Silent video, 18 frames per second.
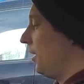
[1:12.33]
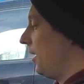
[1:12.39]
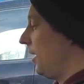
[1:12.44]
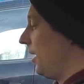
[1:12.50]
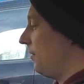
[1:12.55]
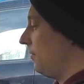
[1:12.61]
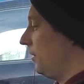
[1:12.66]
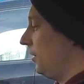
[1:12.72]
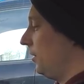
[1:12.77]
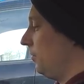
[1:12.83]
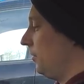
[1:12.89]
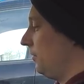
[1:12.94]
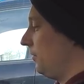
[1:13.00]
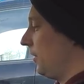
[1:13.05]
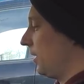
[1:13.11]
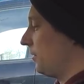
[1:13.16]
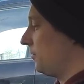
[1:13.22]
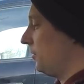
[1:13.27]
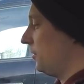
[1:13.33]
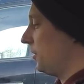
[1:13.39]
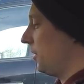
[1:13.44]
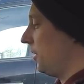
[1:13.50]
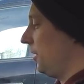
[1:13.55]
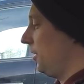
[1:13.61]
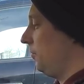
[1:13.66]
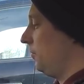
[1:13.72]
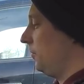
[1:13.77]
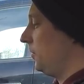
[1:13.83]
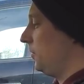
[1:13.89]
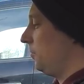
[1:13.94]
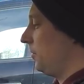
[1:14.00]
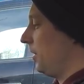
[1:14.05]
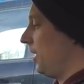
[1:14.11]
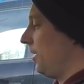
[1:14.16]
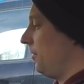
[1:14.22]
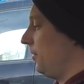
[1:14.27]
I have a little bit of extra time to
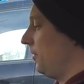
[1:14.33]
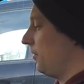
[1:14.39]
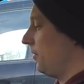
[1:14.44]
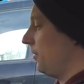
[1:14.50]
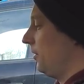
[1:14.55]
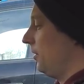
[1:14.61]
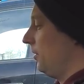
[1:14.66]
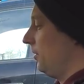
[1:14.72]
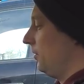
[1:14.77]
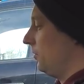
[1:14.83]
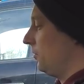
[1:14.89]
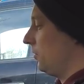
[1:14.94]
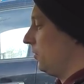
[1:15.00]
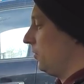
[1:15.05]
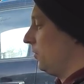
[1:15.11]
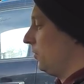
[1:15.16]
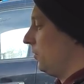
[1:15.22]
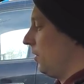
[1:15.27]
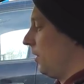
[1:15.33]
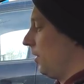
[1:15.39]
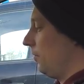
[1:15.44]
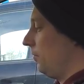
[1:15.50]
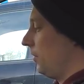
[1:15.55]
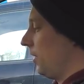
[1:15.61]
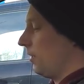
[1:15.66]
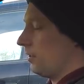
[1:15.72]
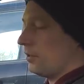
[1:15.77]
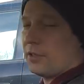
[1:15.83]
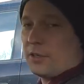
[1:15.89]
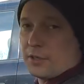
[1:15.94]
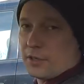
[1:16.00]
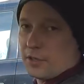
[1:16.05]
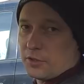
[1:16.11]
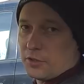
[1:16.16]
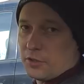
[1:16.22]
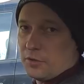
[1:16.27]
play with, so I'm not
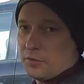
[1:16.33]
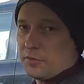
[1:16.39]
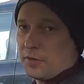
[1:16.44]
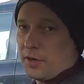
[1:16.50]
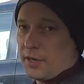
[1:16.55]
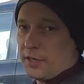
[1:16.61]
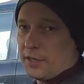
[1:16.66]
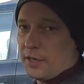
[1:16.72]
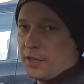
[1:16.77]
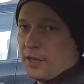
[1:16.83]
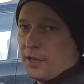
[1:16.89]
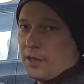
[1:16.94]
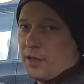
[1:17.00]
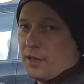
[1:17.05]
cutting it too fine.